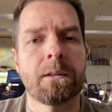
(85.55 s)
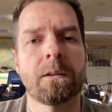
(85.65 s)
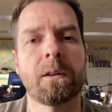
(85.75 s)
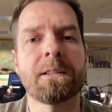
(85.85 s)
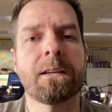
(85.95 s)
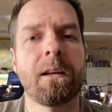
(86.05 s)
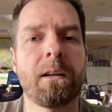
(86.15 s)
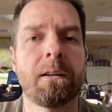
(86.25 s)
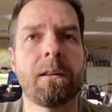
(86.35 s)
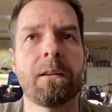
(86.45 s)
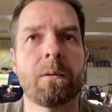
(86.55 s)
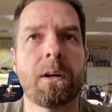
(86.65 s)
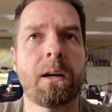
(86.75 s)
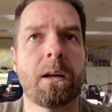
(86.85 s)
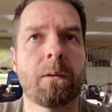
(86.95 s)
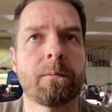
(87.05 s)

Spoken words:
So let's get into this right now.